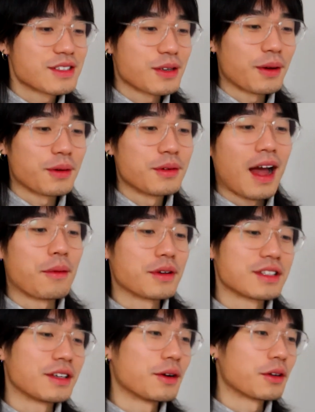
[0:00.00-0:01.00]
So I
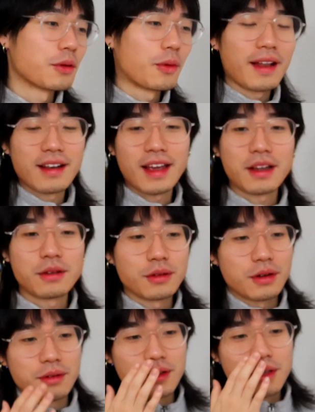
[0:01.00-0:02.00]
was the only one like, you
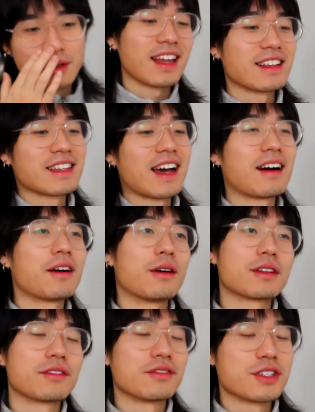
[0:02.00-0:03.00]
know, getting down
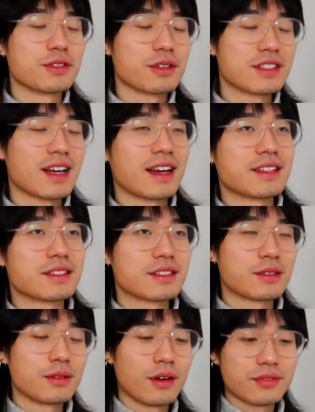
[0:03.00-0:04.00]
all the visual
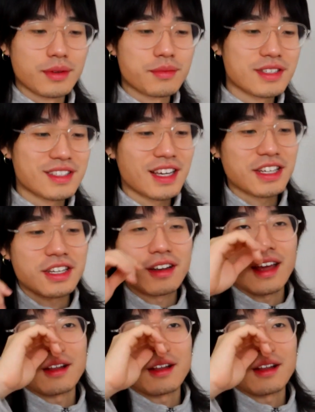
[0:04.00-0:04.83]
designs of the presentation.